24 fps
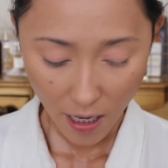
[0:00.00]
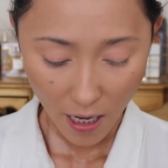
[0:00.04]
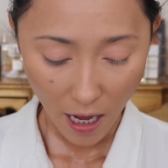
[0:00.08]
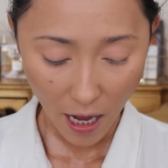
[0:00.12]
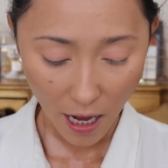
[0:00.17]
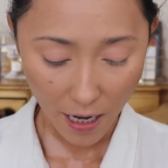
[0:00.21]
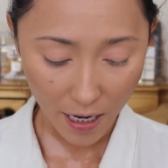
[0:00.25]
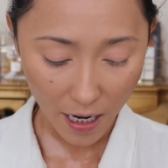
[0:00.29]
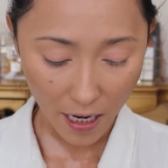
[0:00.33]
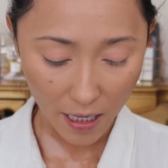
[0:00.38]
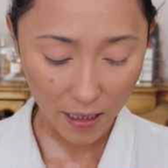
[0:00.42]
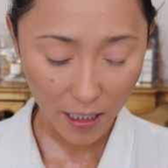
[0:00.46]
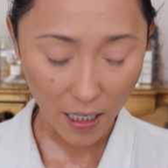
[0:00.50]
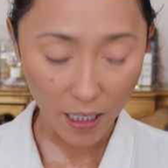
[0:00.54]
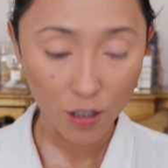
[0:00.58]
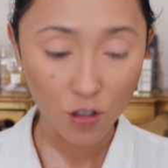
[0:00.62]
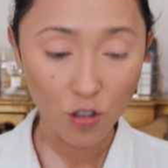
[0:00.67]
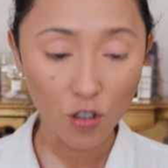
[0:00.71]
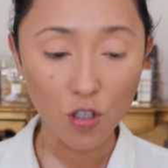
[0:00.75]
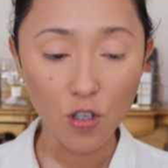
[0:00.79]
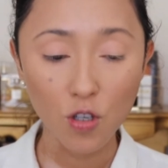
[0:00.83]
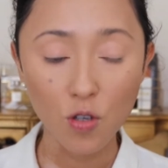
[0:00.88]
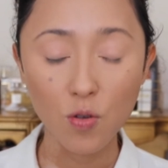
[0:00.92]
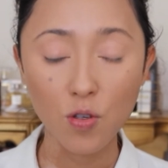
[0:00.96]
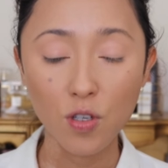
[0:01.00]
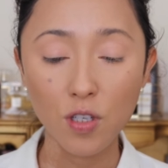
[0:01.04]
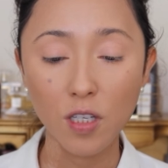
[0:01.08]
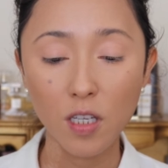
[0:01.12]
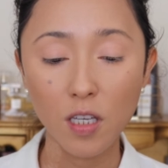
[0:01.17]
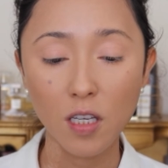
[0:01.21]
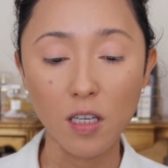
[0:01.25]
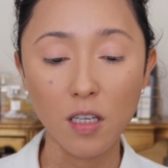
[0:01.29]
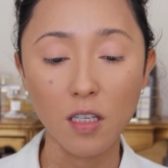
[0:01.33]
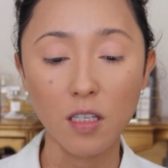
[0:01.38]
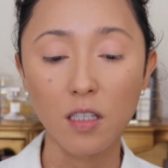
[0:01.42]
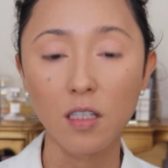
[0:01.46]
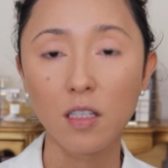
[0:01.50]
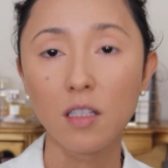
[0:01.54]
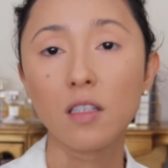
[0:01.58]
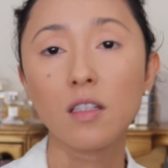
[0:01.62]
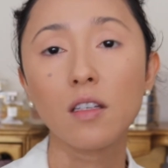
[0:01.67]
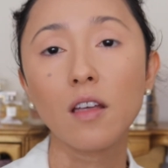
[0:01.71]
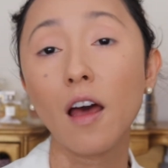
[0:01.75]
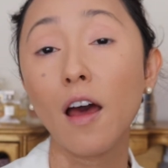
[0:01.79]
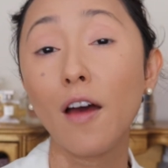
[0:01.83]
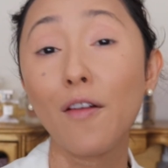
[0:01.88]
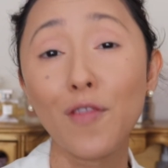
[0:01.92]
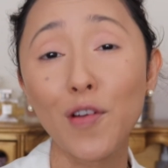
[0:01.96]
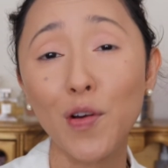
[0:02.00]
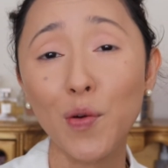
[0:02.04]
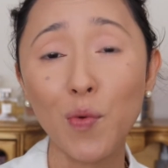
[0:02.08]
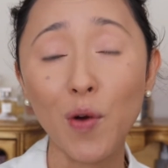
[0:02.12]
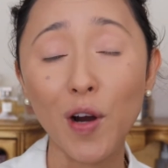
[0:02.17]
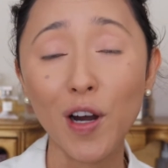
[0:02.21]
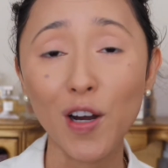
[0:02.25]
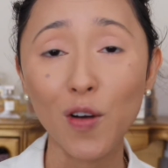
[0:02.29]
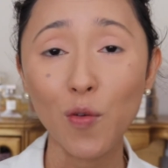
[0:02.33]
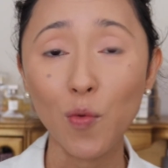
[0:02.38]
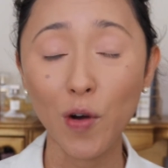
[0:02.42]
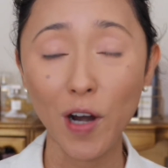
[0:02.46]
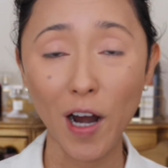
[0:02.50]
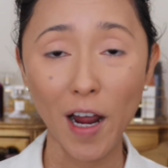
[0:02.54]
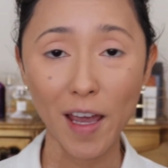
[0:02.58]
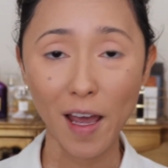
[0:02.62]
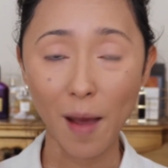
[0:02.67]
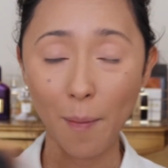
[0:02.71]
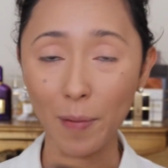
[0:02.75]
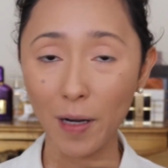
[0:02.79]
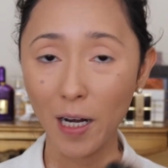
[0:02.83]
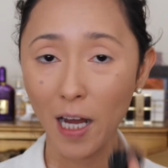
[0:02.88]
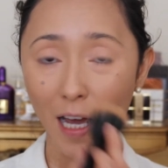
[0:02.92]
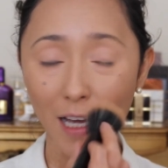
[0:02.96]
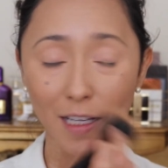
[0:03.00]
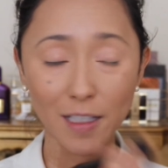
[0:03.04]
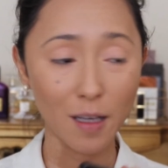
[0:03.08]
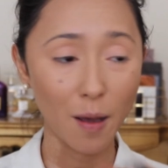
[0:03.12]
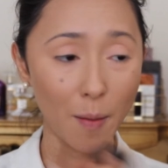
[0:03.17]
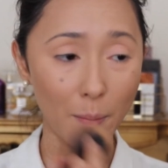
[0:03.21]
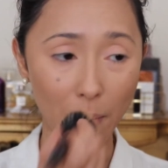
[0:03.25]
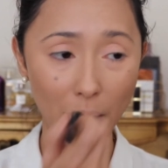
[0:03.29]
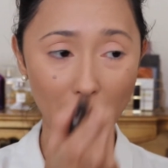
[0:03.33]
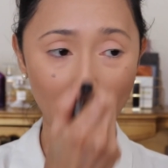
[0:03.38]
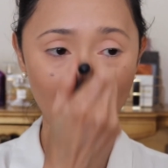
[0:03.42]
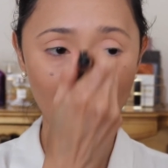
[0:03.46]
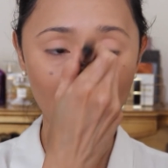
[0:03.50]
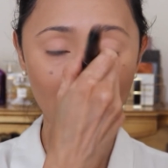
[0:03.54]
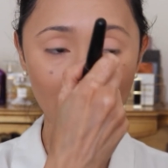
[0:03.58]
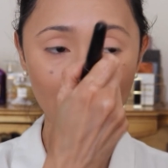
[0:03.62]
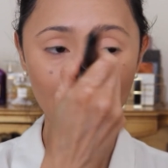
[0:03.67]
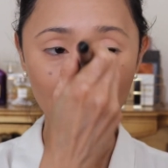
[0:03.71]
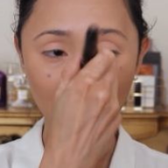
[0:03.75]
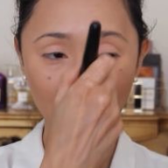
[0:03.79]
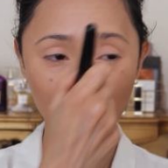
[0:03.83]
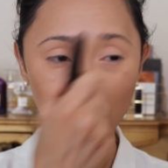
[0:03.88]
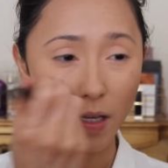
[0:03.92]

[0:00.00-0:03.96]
And I like to use this everywhere where I applied my